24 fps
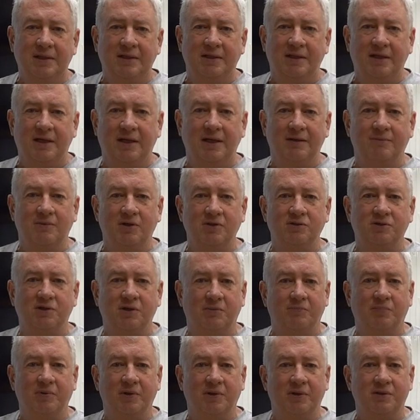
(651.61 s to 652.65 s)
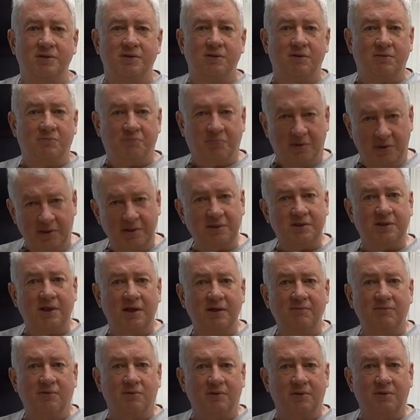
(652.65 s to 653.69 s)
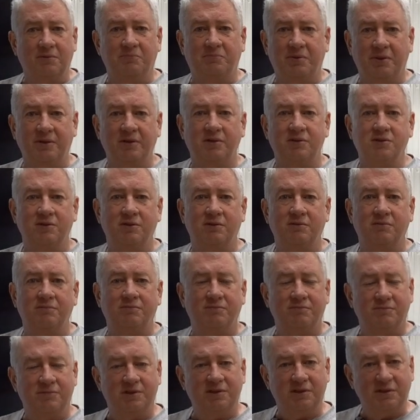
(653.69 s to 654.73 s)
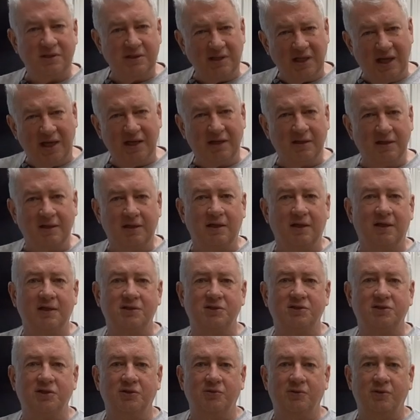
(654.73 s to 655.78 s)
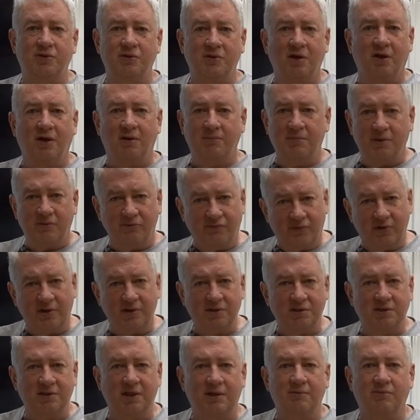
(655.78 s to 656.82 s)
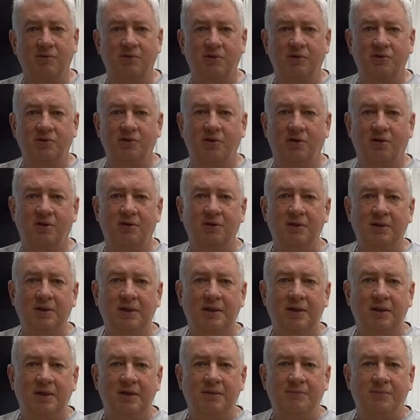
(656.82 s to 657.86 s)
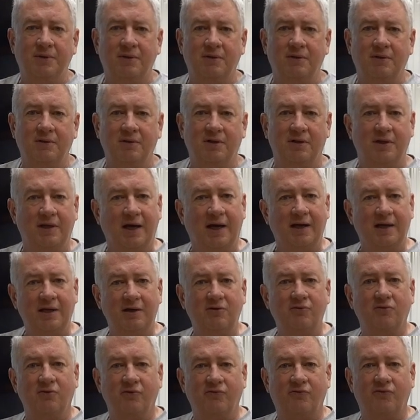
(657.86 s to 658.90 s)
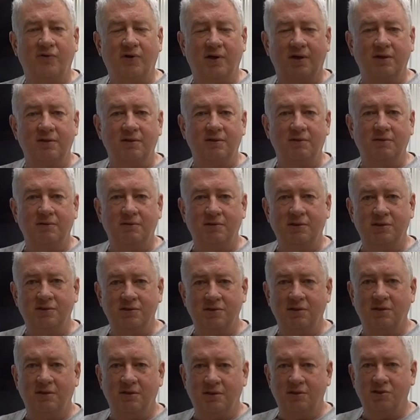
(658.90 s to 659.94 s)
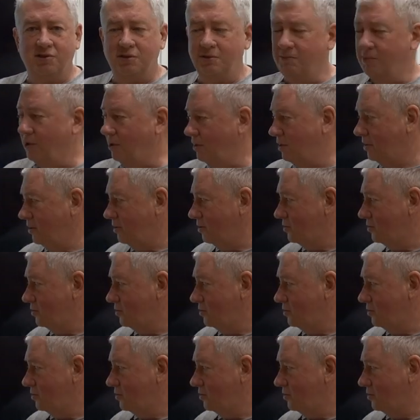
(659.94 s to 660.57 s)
Today, most airplanes are pretty stable in pitch and slightly less so in yaw, but very stable in yaw. But the dihedral effect is a stability